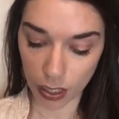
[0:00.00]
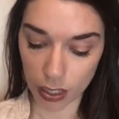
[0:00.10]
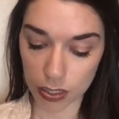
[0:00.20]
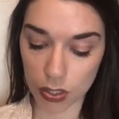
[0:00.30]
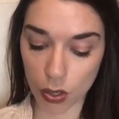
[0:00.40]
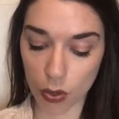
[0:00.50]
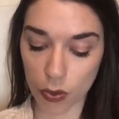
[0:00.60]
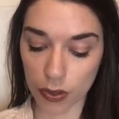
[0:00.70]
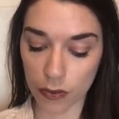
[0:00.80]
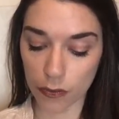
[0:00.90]

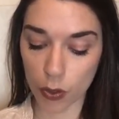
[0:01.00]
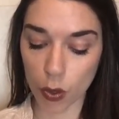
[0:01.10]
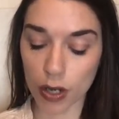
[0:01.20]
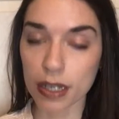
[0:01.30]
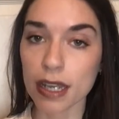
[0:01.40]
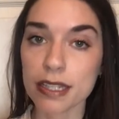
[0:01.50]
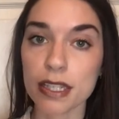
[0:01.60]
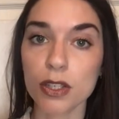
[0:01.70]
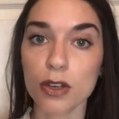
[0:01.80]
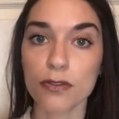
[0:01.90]
So for
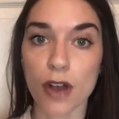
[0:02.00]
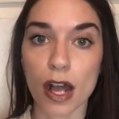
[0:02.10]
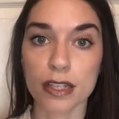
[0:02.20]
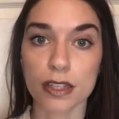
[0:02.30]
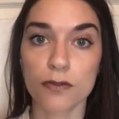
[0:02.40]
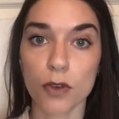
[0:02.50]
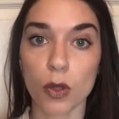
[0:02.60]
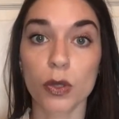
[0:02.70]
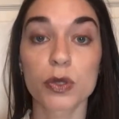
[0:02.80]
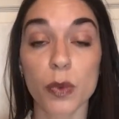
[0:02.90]
organizing your files and
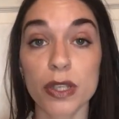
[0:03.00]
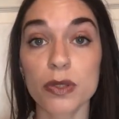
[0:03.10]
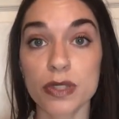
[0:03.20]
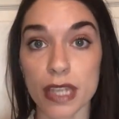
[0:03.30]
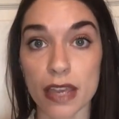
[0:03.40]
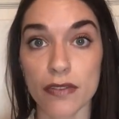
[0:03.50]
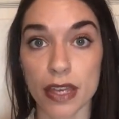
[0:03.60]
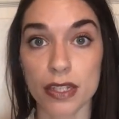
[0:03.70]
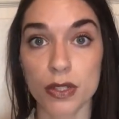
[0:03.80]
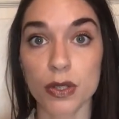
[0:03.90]
folders, when you save
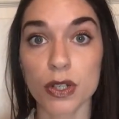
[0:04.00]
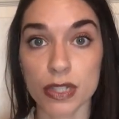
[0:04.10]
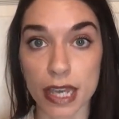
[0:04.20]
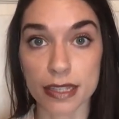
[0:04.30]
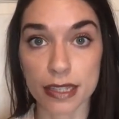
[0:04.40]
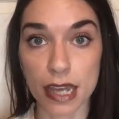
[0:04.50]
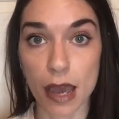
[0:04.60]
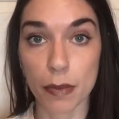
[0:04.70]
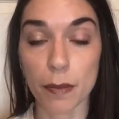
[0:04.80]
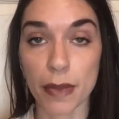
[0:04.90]
it to your
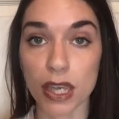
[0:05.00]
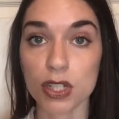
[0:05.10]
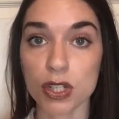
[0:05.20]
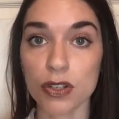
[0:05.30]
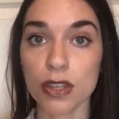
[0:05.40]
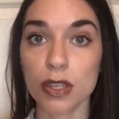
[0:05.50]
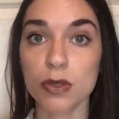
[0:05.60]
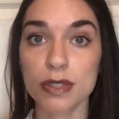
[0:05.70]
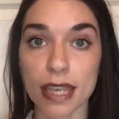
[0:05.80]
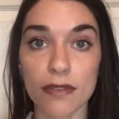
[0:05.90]
desktop, make sure that you
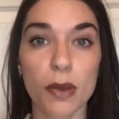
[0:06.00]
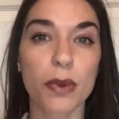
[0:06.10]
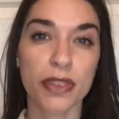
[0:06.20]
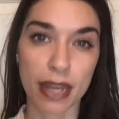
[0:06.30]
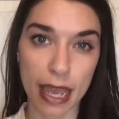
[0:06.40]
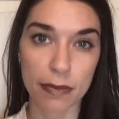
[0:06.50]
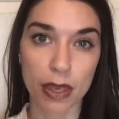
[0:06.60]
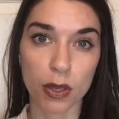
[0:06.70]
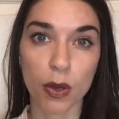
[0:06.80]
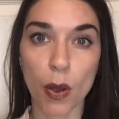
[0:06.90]
save it with a name
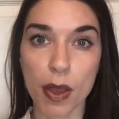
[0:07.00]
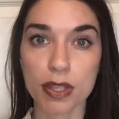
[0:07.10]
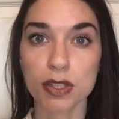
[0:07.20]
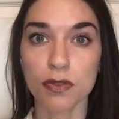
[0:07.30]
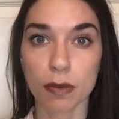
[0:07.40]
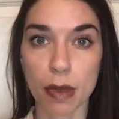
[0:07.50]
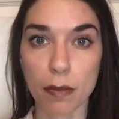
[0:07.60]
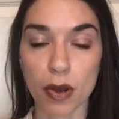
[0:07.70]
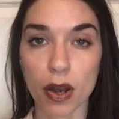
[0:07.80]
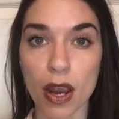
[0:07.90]
that you're going to
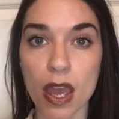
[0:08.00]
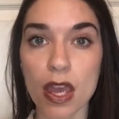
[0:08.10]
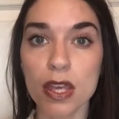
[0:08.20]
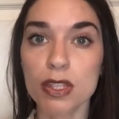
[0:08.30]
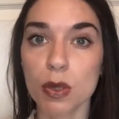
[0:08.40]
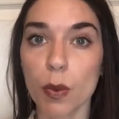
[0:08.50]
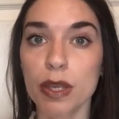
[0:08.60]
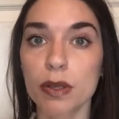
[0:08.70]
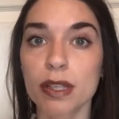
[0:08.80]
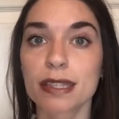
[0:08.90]
remember. So when
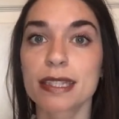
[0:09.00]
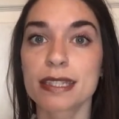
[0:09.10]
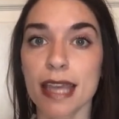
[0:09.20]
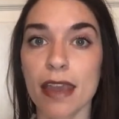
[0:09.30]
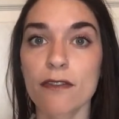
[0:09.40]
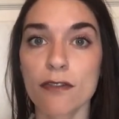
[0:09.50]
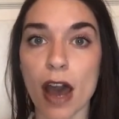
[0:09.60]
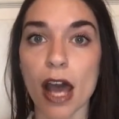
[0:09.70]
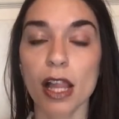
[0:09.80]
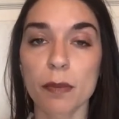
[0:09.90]
you click the Save
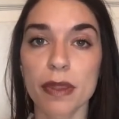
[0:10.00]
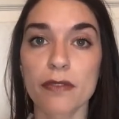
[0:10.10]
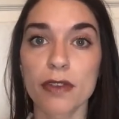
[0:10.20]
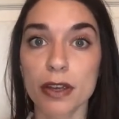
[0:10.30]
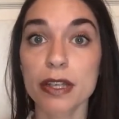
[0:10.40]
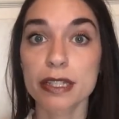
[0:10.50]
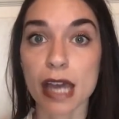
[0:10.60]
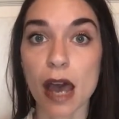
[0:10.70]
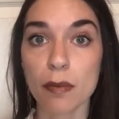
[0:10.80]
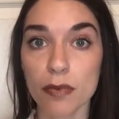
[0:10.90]
File up on the very
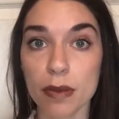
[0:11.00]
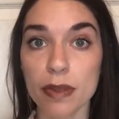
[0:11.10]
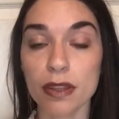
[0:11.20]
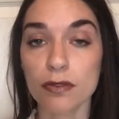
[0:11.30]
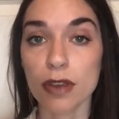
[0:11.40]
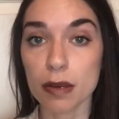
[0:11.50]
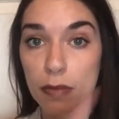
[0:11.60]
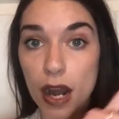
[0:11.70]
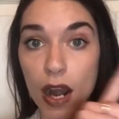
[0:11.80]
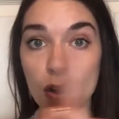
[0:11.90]
top ribbon, the red
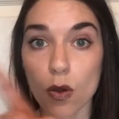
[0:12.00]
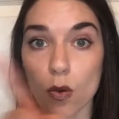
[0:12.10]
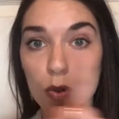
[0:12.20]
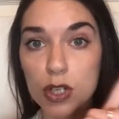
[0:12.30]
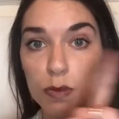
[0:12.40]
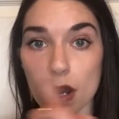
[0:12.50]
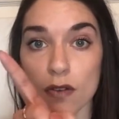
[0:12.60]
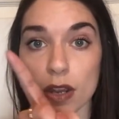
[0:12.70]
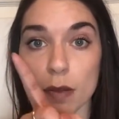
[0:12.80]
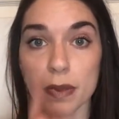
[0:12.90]
bar or orange bar
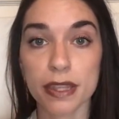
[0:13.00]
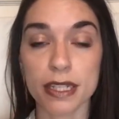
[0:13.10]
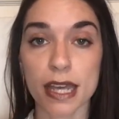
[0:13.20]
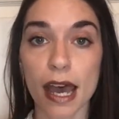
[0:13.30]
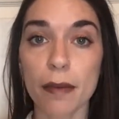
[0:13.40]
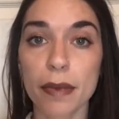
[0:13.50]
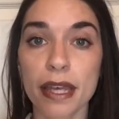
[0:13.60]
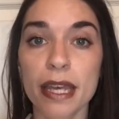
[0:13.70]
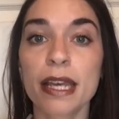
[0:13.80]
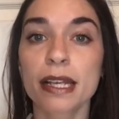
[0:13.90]
right up at the top,
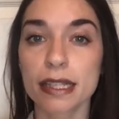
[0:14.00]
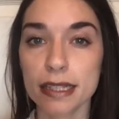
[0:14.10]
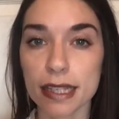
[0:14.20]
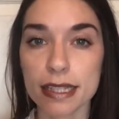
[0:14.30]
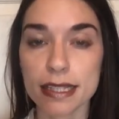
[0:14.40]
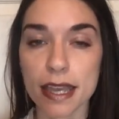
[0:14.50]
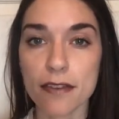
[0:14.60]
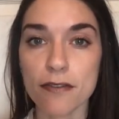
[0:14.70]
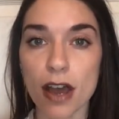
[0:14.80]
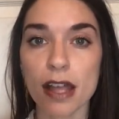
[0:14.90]
click that
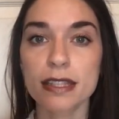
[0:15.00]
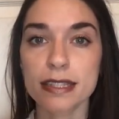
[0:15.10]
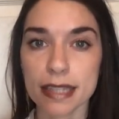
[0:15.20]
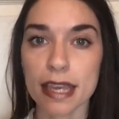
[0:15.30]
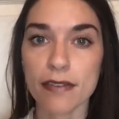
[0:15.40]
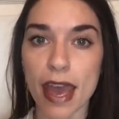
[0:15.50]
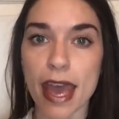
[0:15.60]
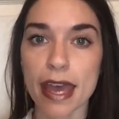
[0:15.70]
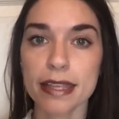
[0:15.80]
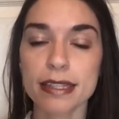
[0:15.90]
Save File, Save
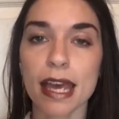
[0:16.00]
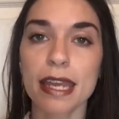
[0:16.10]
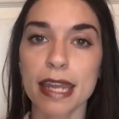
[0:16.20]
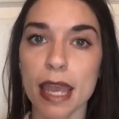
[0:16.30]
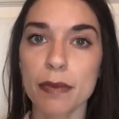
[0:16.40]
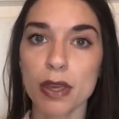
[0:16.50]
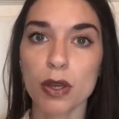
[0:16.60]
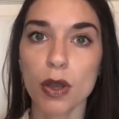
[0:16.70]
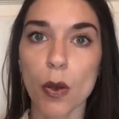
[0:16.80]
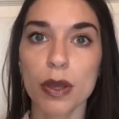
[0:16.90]
As, a name that
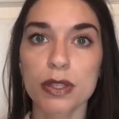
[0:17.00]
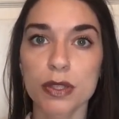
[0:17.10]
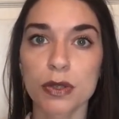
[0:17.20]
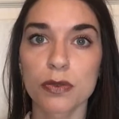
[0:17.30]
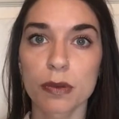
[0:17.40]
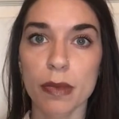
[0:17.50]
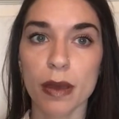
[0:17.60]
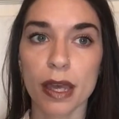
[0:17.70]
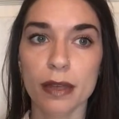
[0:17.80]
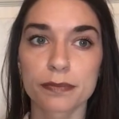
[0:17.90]
you're going to,
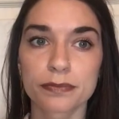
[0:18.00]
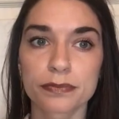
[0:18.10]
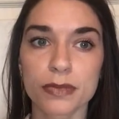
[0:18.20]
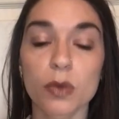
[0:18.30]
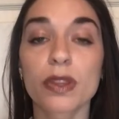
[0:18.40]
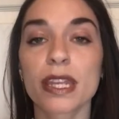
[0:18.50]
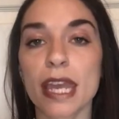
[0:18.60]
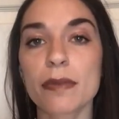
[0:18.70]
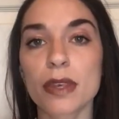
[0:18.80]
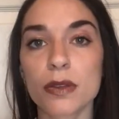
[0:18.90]
the
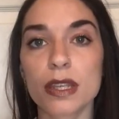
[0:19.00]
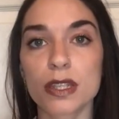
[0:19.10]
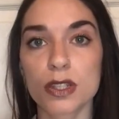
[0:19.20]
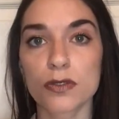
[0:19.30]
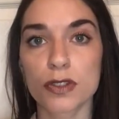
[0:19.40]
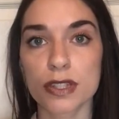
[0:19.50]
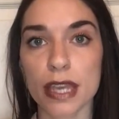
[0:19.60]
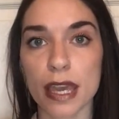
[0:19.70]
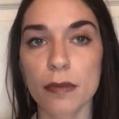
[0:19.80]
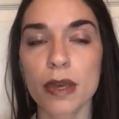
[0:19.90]
name that you need to for
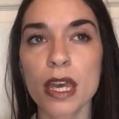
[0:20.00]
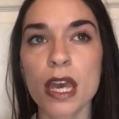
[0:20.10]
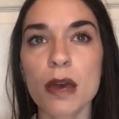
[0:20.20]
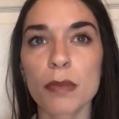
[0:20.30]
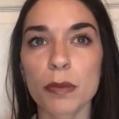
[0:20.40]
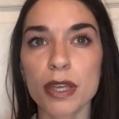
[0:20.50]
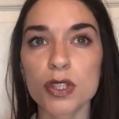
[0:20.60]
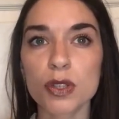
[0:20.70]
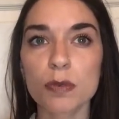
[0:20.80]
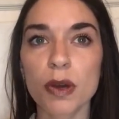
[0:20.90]
Sam, but make
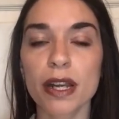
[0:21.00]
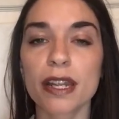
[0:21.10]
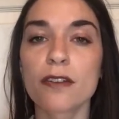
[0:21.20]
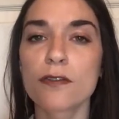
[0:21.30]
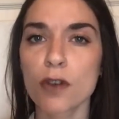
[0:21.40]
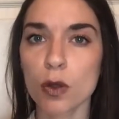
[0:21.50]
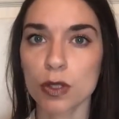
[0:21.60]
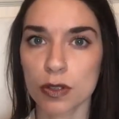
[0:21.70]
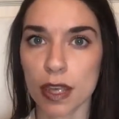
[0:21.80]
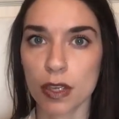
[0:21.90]
sure you put it in a
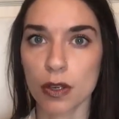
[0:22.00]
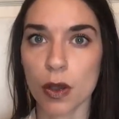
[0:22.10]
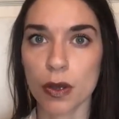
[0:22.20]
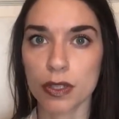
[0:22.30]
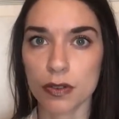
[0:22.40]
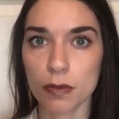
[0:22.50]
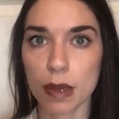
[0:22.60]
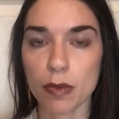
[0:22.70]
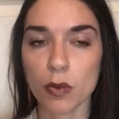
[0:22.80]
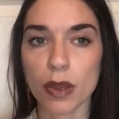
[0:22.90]
folder that you're going to
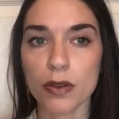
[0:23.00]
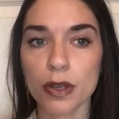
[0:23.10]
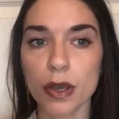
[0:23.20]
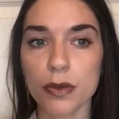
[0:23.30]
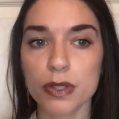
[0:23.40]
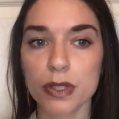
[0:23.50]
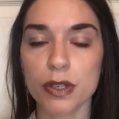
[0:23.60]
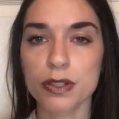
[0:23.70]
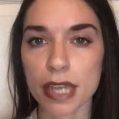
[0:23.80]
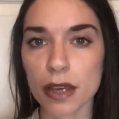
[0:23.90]
remember, whether it goes to
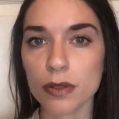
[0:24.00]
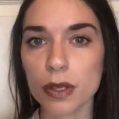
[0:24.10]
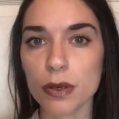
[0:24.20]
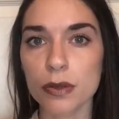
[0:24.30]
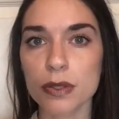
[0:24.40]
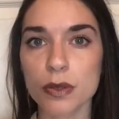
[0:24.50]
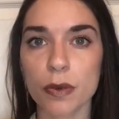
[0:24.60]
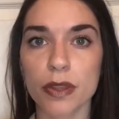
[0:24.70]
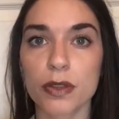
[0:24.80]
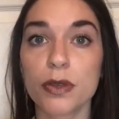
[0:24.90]
your downloads or
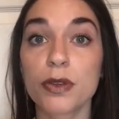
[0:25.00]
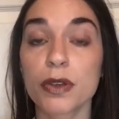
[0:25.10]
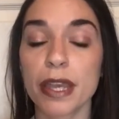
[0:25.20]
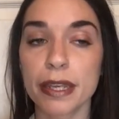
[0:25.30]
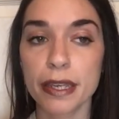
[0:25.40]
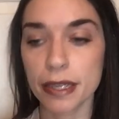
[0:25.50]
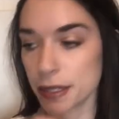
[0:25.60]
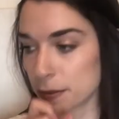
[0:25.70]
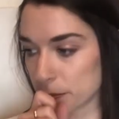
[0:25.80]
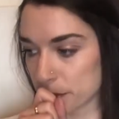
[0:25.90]
whether you create
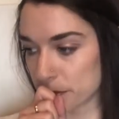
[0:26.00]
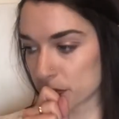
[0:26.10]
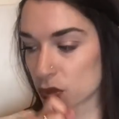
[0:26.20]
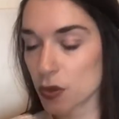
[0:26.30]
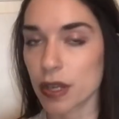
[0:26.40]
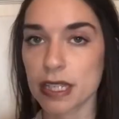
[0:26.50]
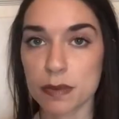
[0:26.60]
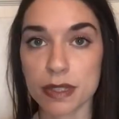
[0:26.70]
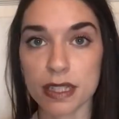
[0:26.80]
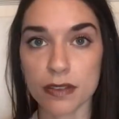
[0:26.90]
a
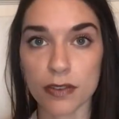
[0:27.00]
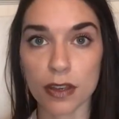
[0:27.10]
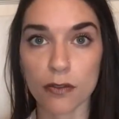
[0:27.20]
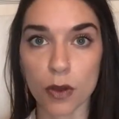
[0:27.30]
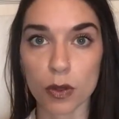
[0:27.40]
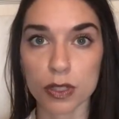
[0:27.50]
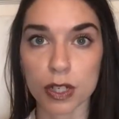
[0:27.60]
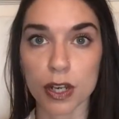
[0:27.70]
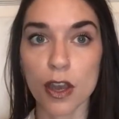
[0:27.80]
specific folder